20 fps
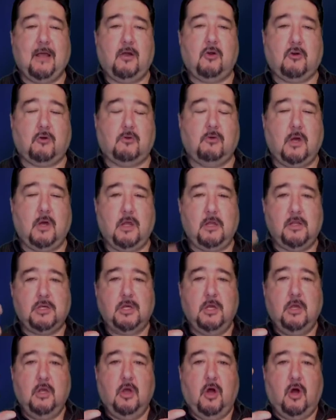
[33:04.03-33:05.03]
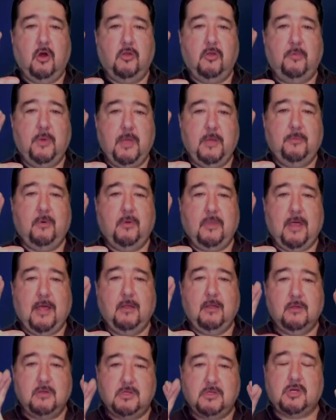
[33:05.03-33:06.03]
crunch are the people
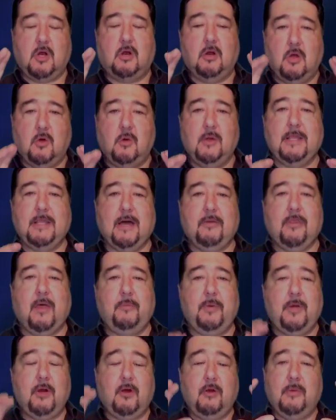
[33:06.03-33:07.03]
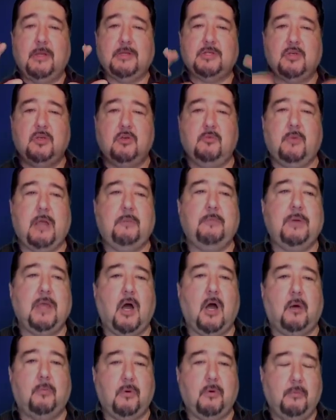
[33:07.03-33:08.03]
that start going down that pyramid. So you might be
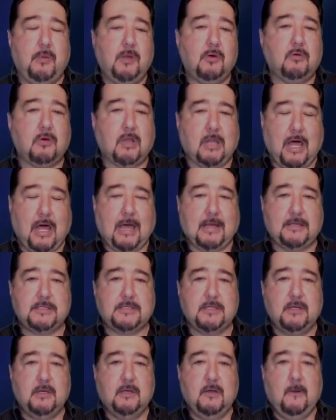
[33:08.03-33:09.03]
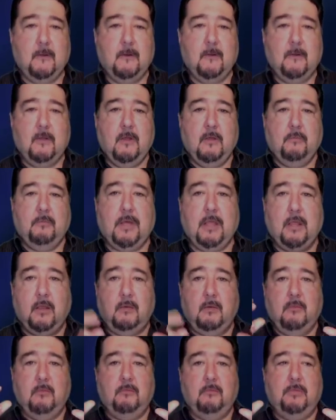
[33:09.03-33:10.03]
upper middle class, but
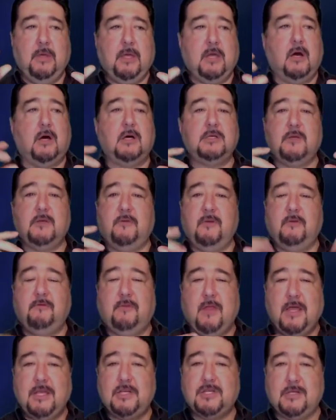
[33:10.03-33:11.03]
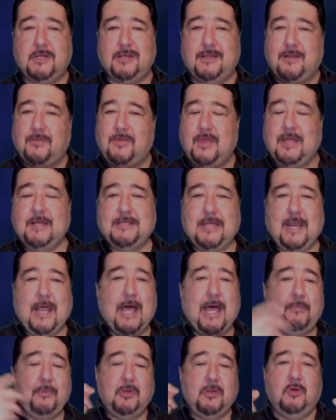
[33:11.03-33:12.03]
because of inflation and the things that
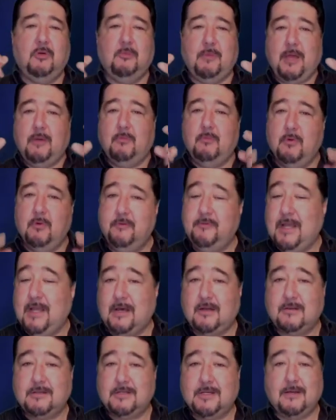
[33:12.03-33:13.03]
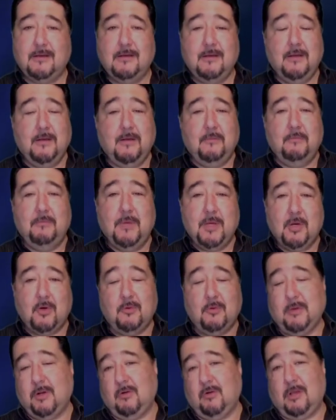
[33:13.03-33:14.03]
happen, you might move down to middle
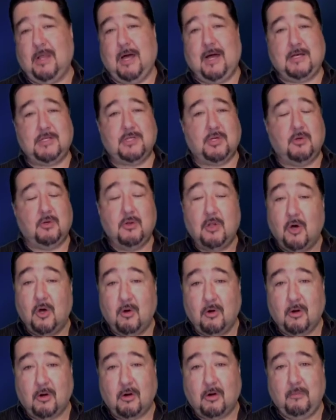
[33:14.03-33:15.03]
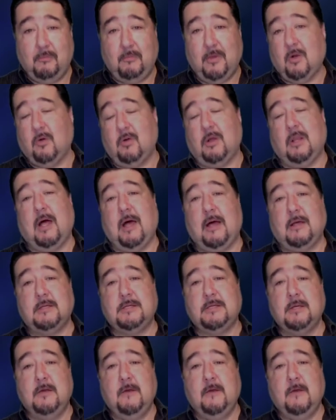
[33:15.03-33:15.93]
middle class or lower middle class.